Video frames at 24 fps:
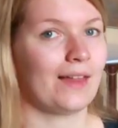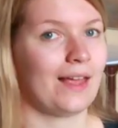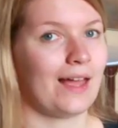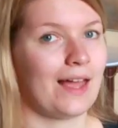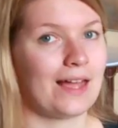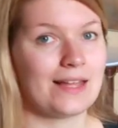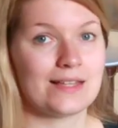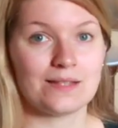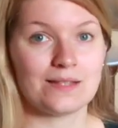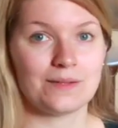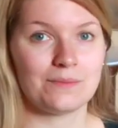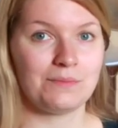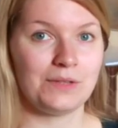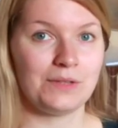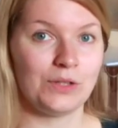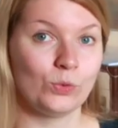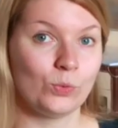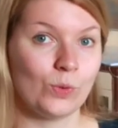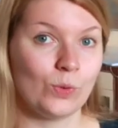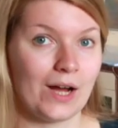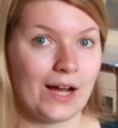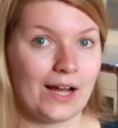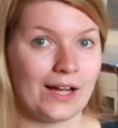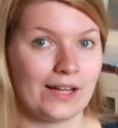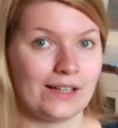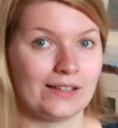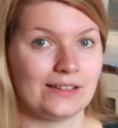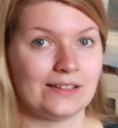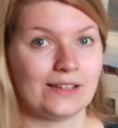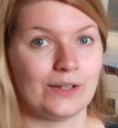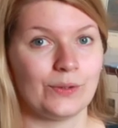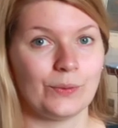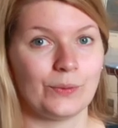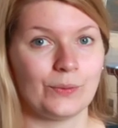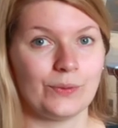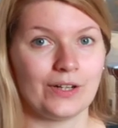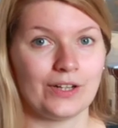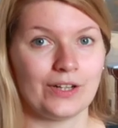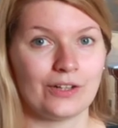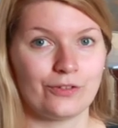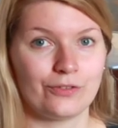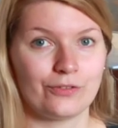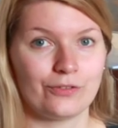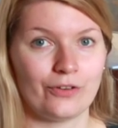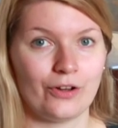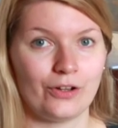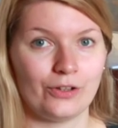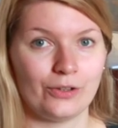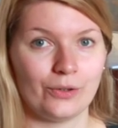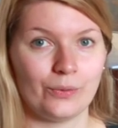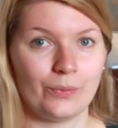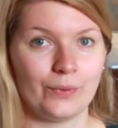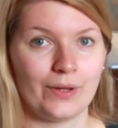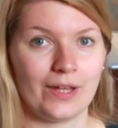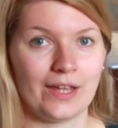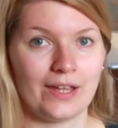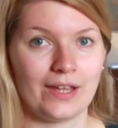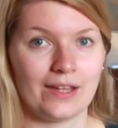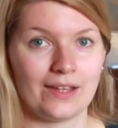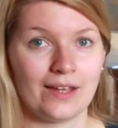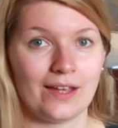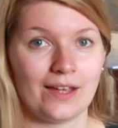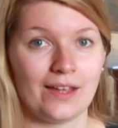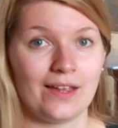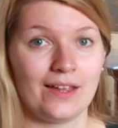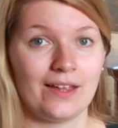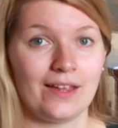And meanwhile we are following